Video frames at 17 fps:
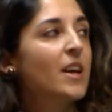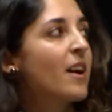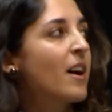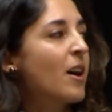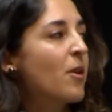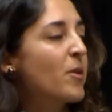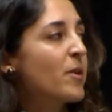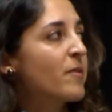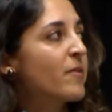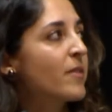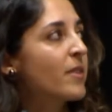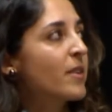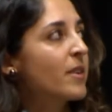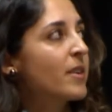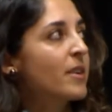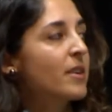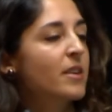
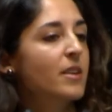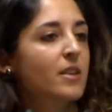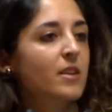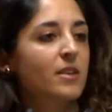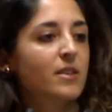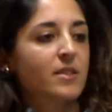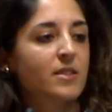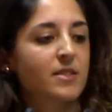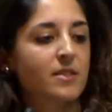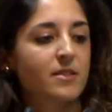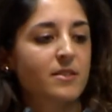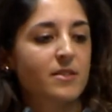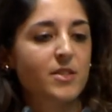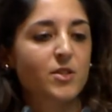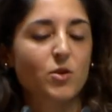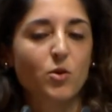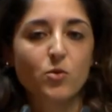However, the
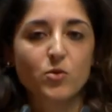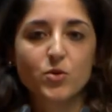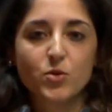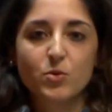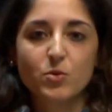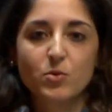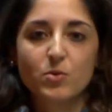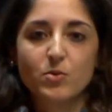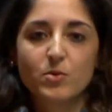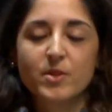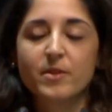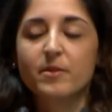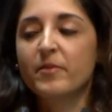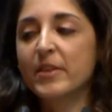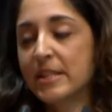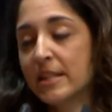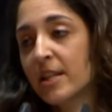CO2, the
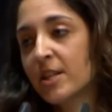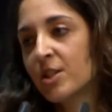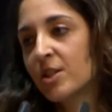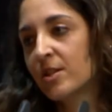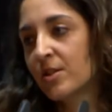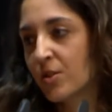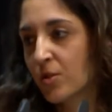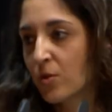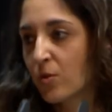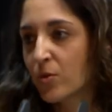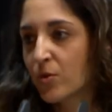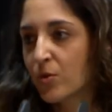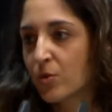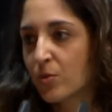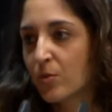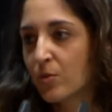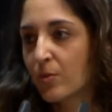ventilation is
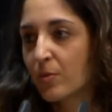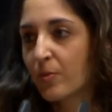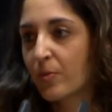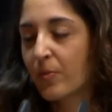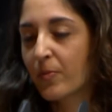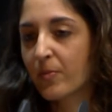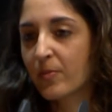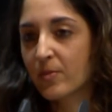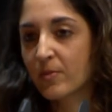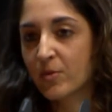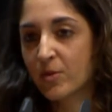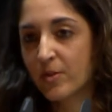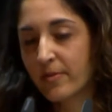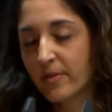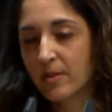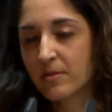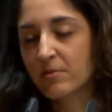CO2
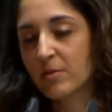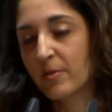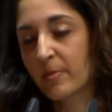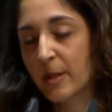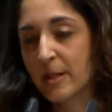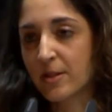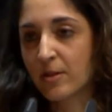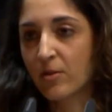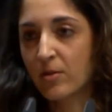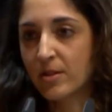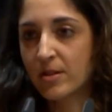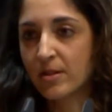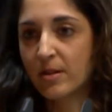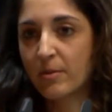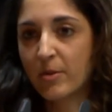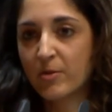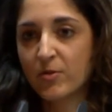driven, depending on
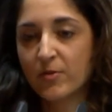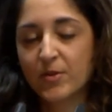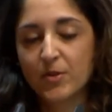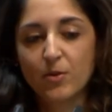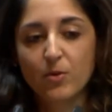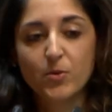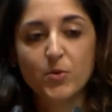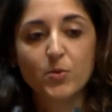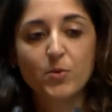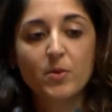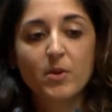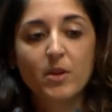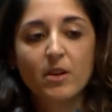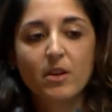the amount of CO2.